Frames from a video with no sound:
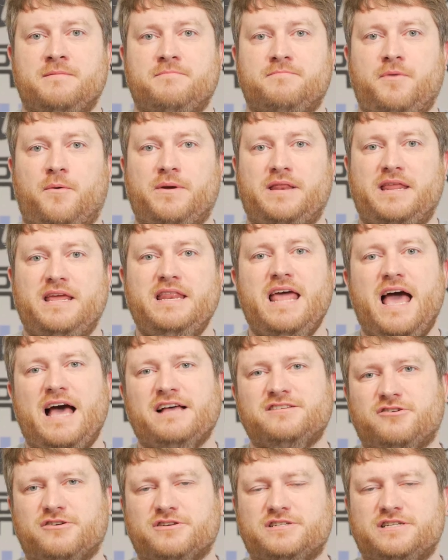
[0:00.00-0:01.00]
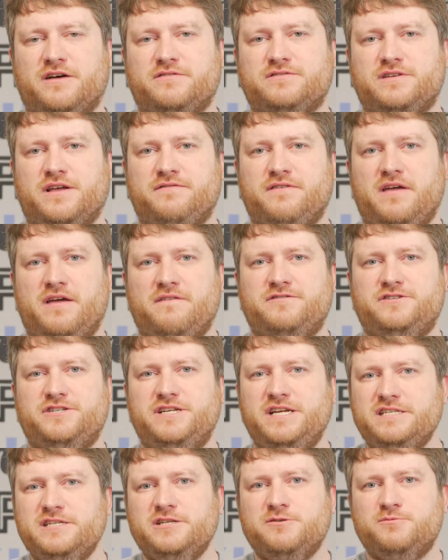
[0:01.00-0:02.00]
But we need to ask ourselves if, if
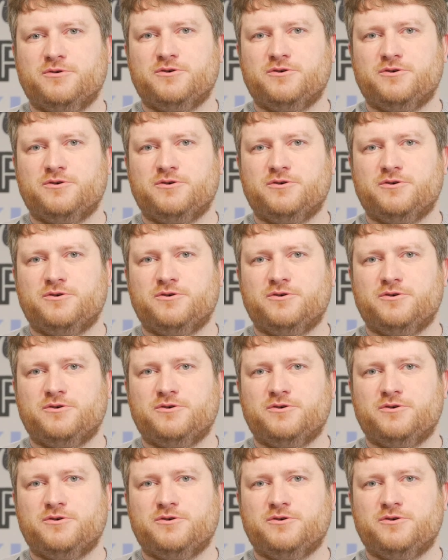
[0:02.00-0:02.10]
Jesus